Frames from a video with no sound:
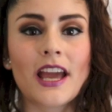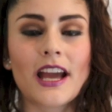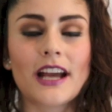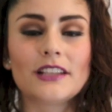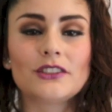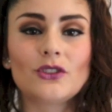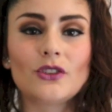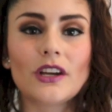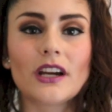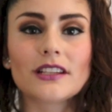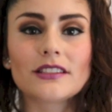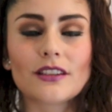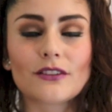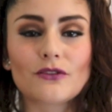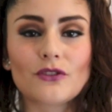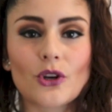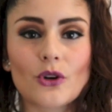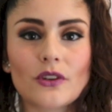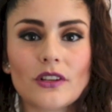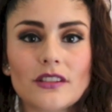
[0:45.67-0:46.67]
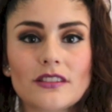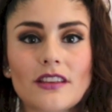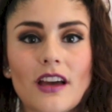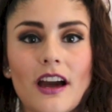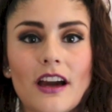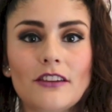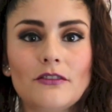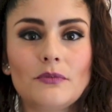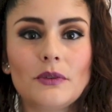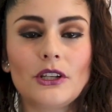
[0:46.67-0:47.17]
As you guys have noticed,
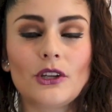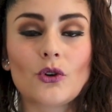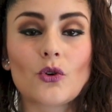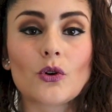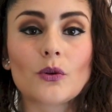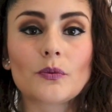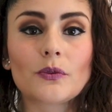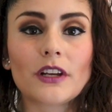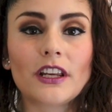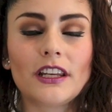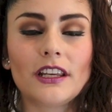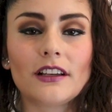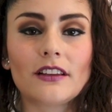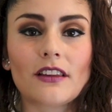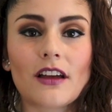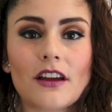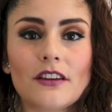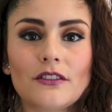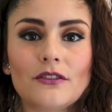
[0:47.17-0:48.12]
I've been incorporating a lot